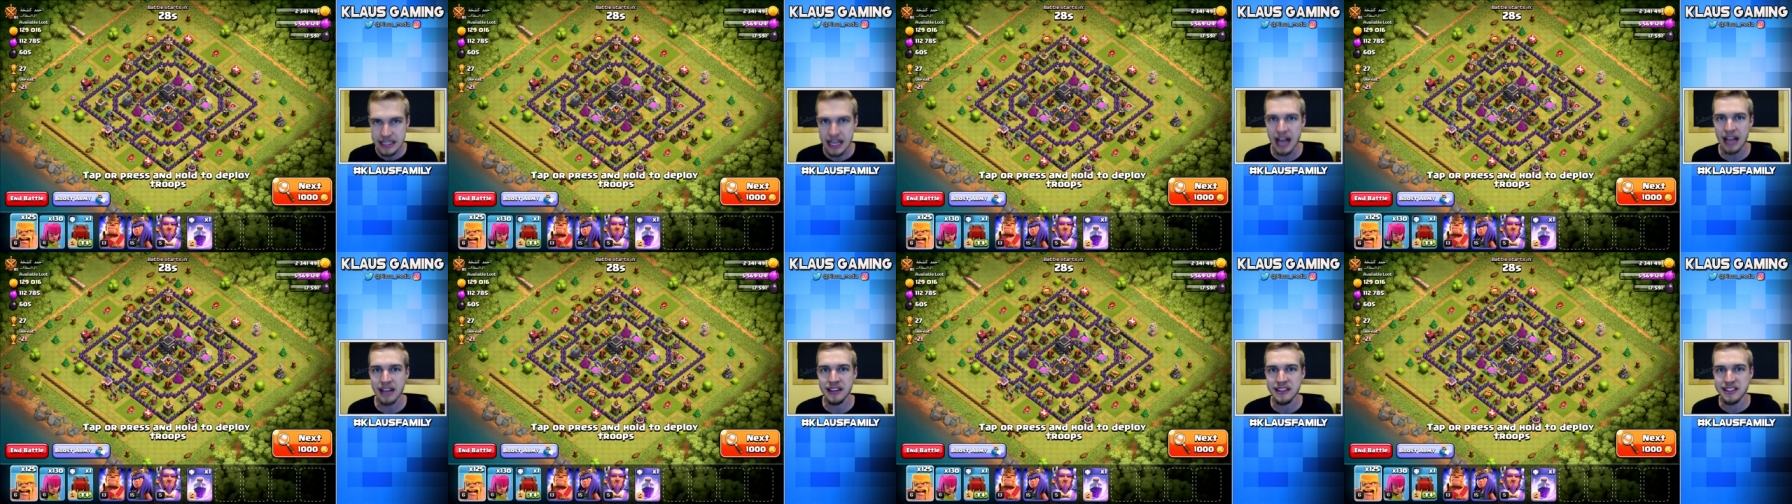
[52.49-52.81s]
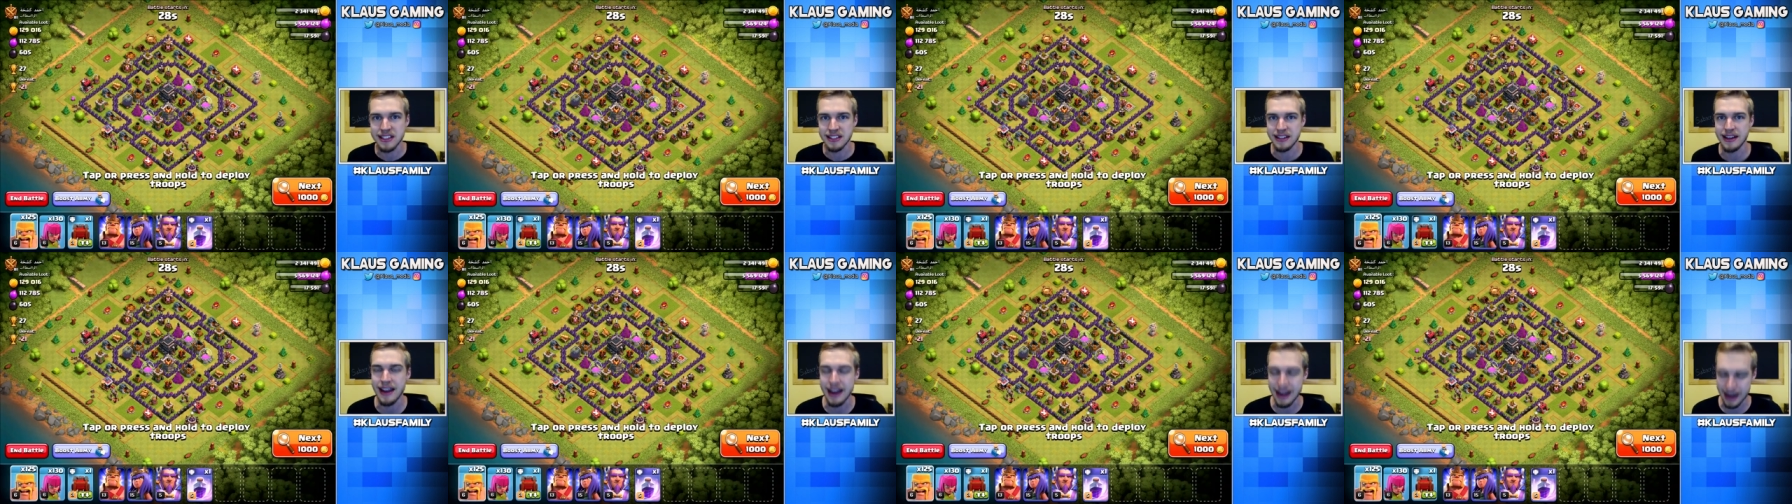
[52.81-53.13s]
done
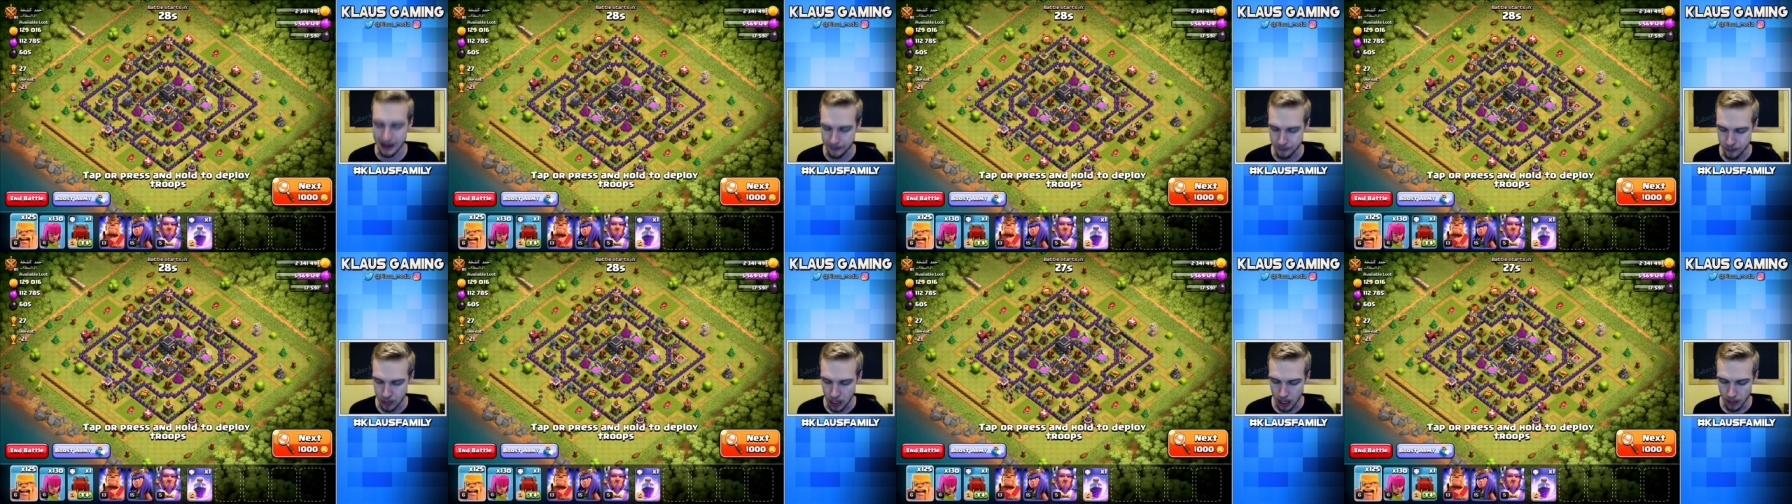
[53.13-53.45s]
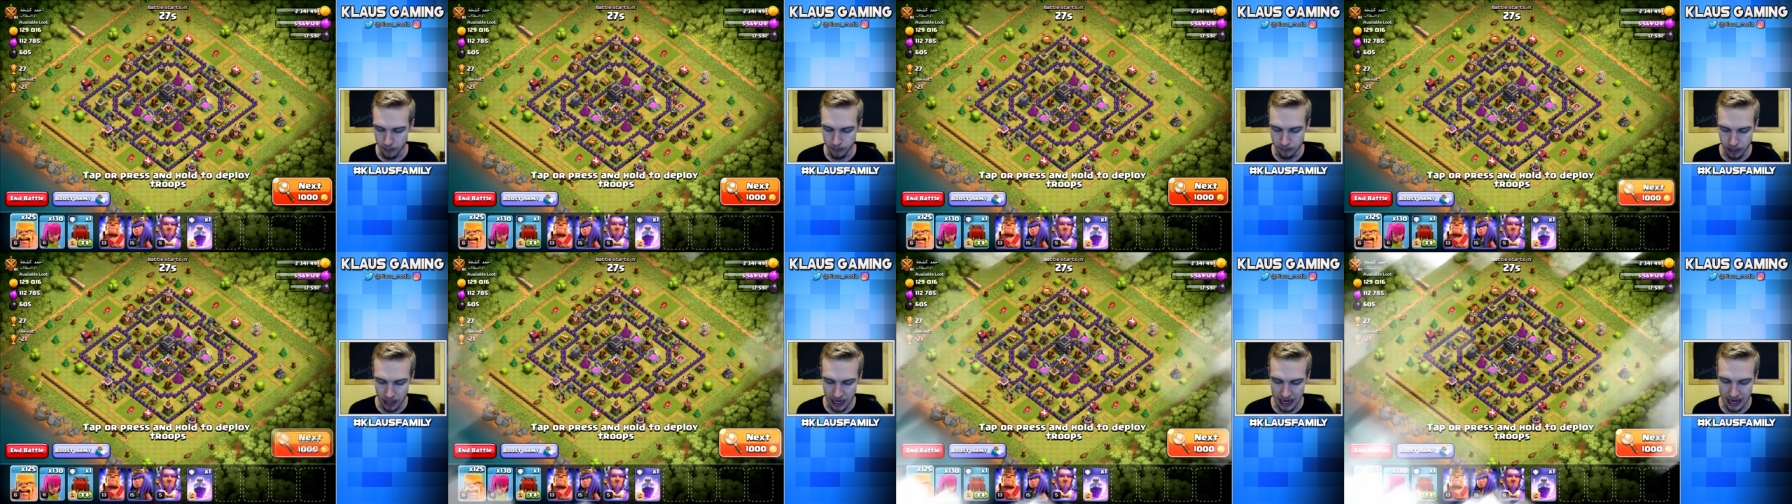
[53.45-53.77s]
today.
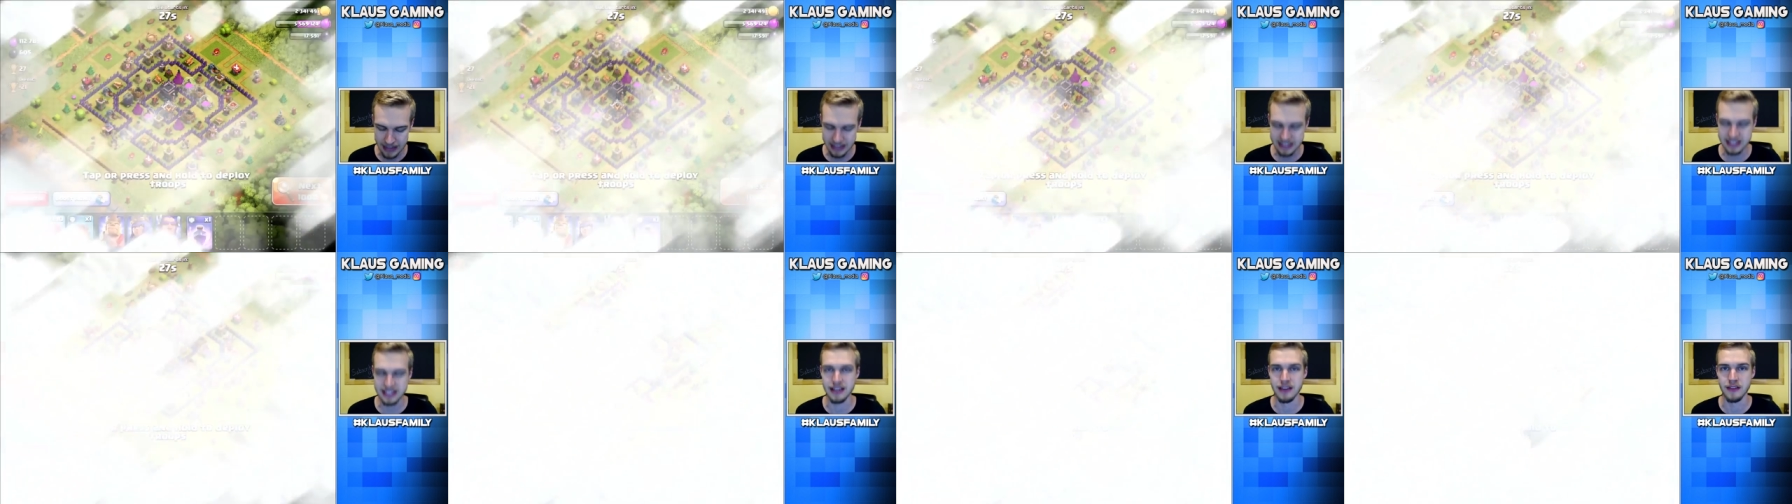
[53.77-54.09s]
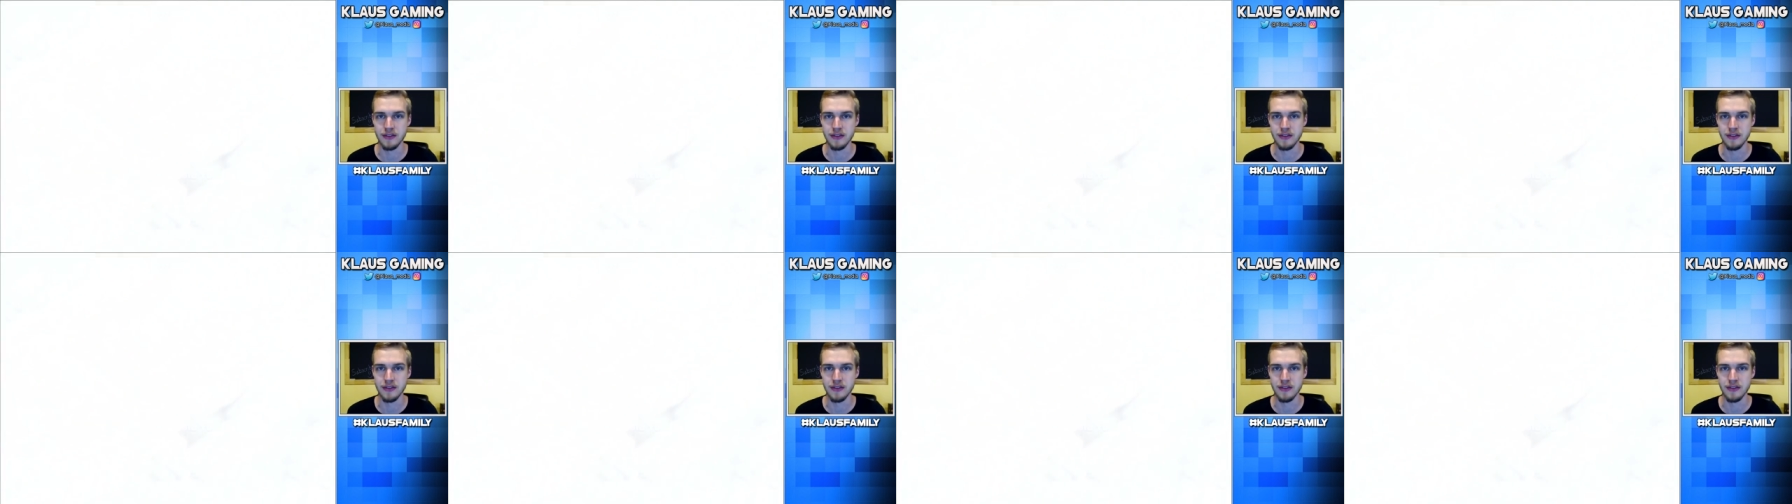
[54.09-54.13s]
But